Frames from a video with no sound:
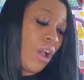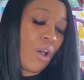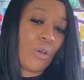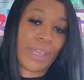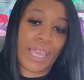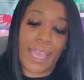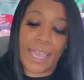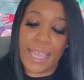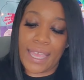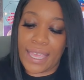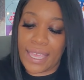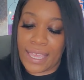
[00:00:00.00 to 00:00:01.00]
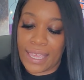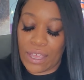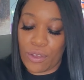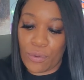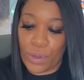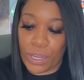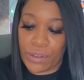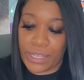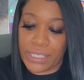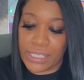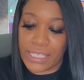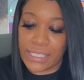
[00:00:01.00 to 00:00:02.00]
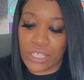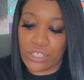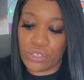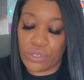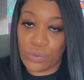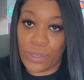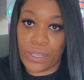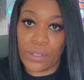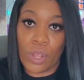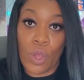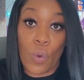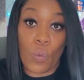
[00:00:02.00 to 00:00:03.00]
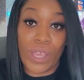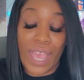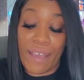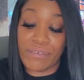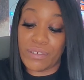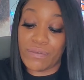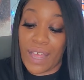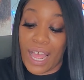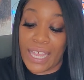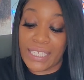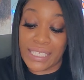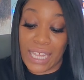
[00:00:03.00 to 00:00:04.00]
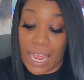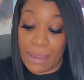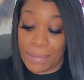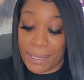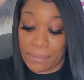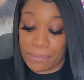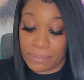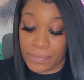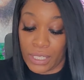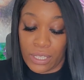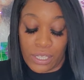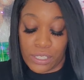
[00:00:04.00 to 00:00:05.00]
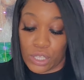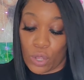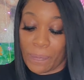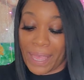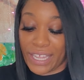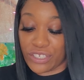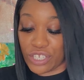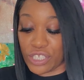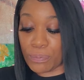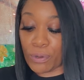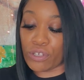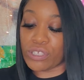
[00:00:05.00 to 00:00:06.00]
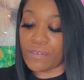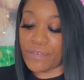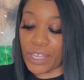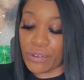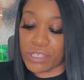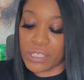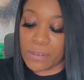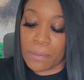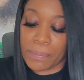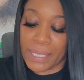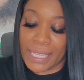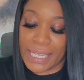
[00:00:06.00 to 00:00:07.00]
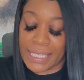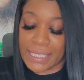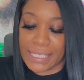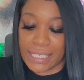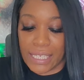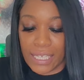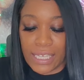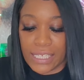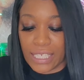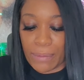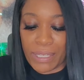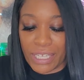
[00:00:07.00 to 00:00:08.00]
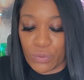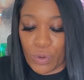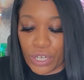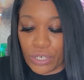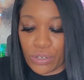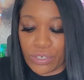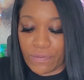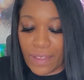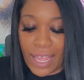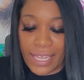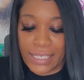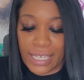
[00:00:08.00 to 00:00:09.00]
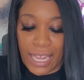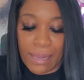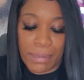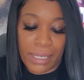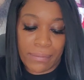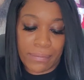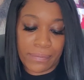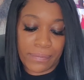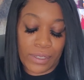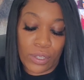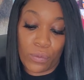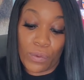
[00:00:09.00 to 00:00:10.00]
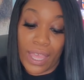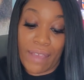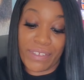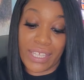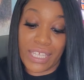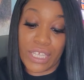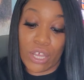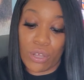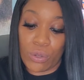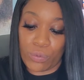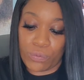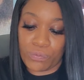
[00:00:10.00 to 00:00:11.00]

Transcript: Okay, Aquarius, let's get to it. We have divine timing. So patience, perseverance, peace. Something is working on divine timing. We have ego.